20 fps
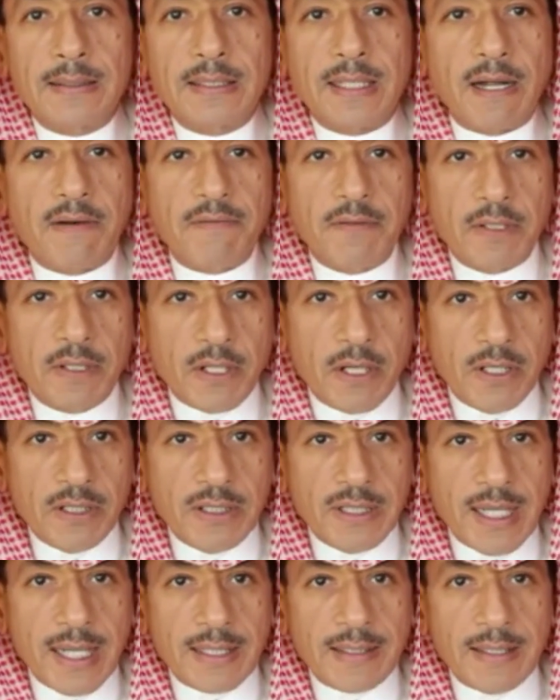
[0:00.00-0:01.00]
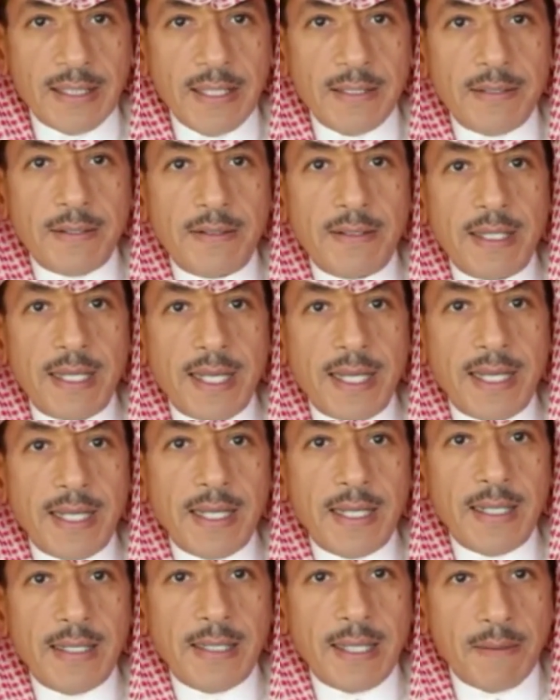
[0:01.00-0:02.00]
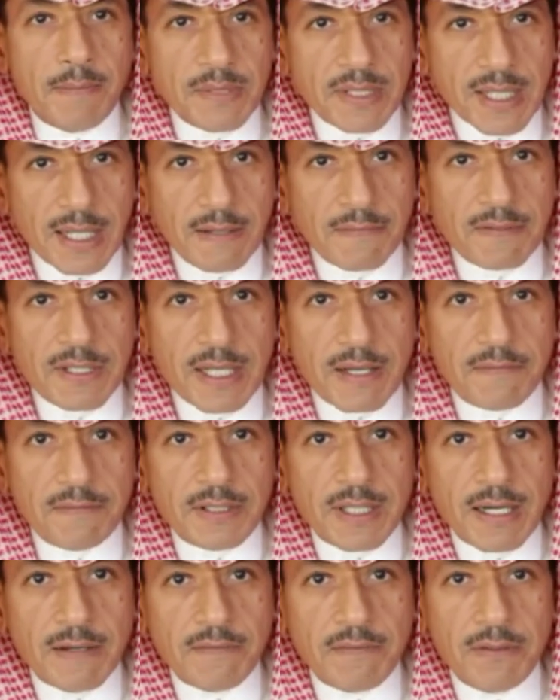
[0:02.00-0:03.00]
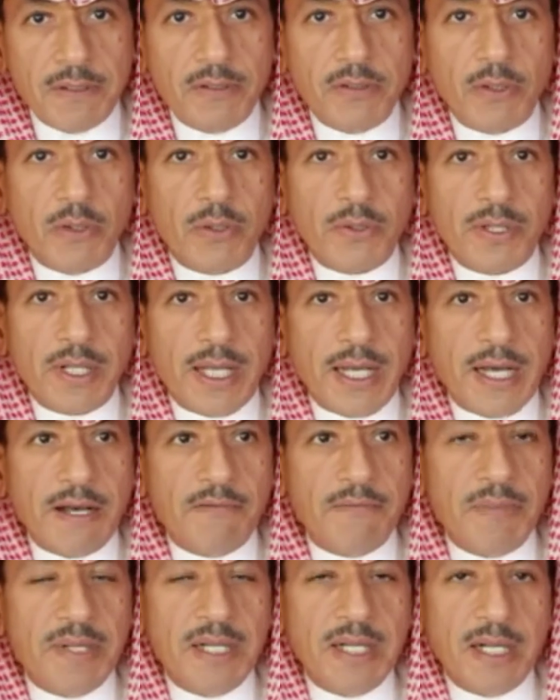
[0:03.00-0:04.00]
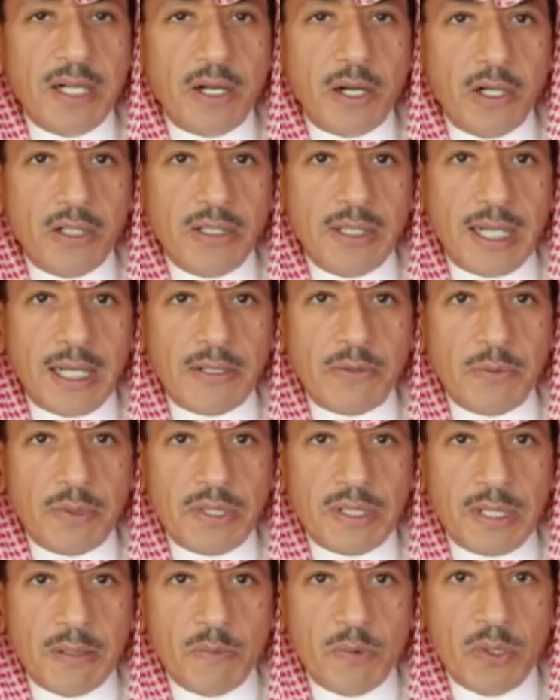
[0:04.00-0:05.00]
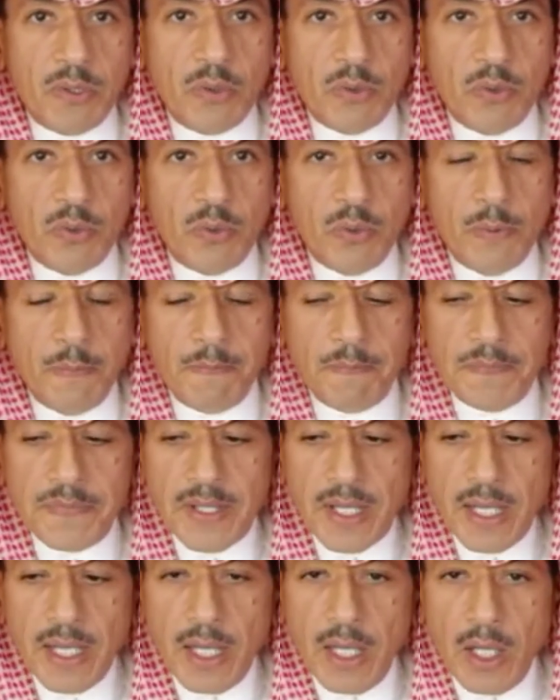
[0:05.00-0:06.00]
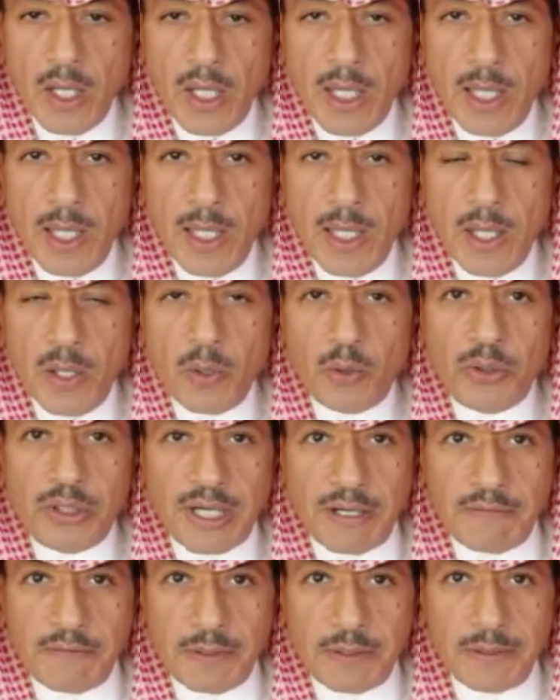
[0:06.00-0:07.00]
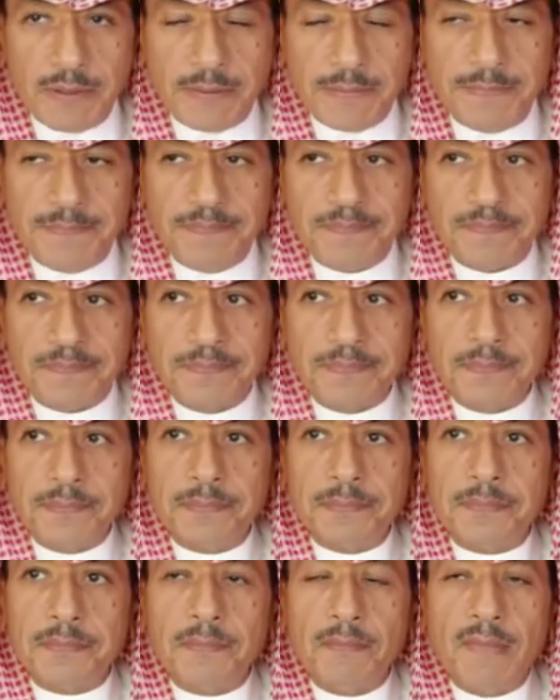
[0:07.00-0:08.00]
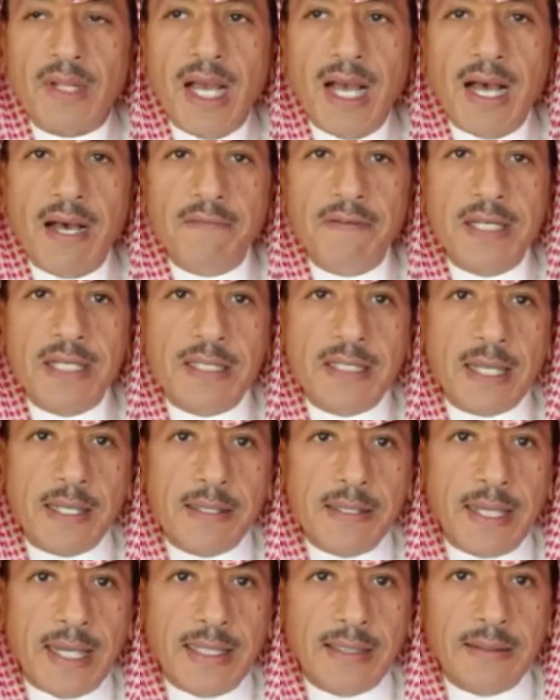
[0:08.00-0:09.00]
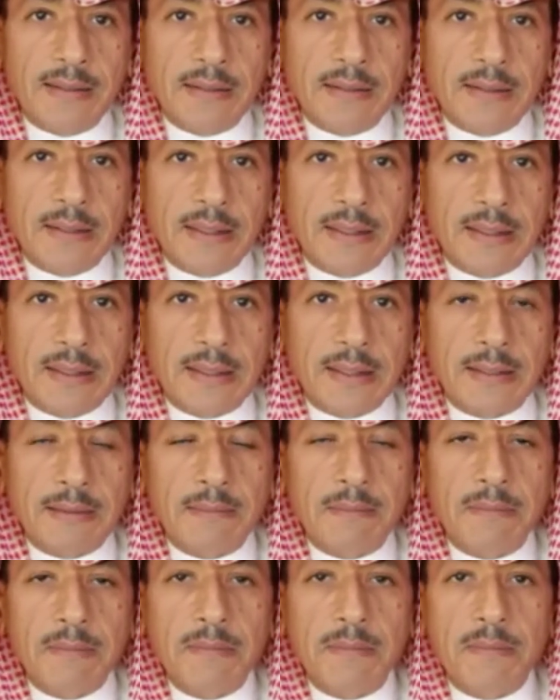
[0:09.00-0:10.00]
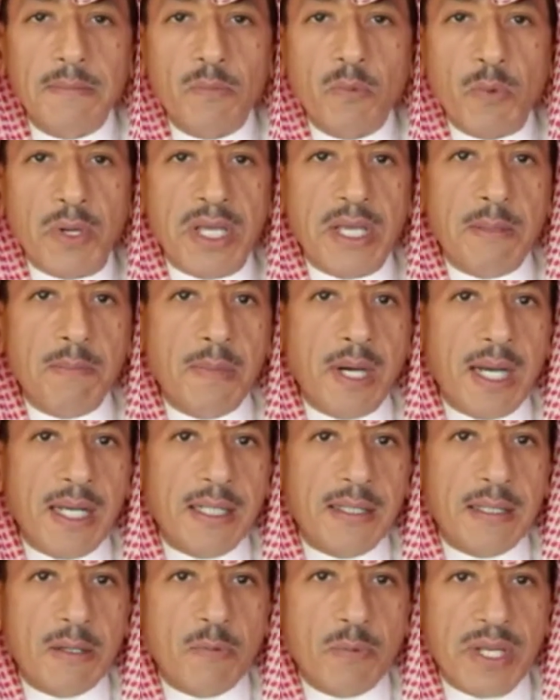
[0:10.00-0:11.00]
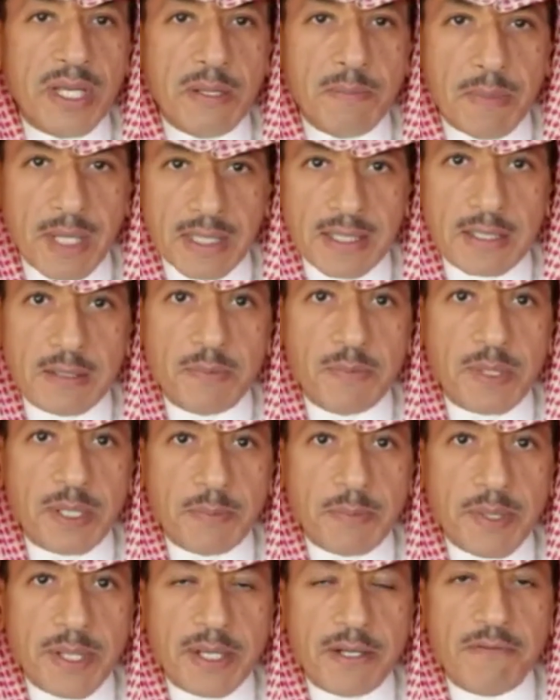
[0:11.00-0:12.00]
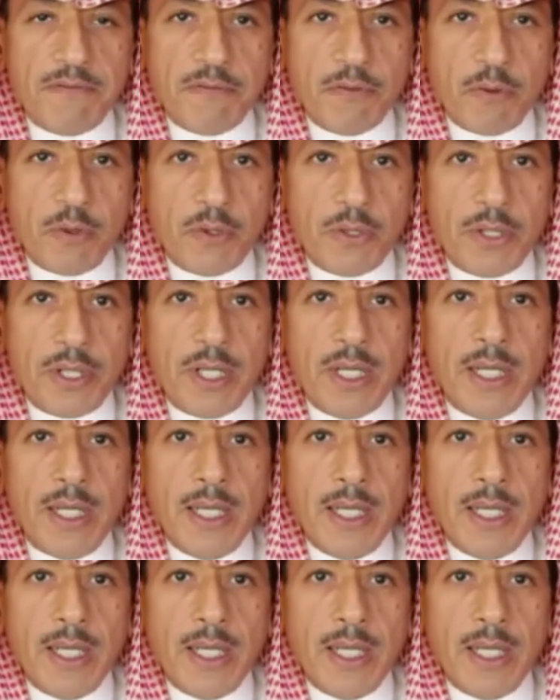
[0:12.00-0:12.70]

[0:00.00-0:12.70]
travel contact. Either they themselves have traveled or they have been in contact with someone who traveled. Having said that, we must prepare for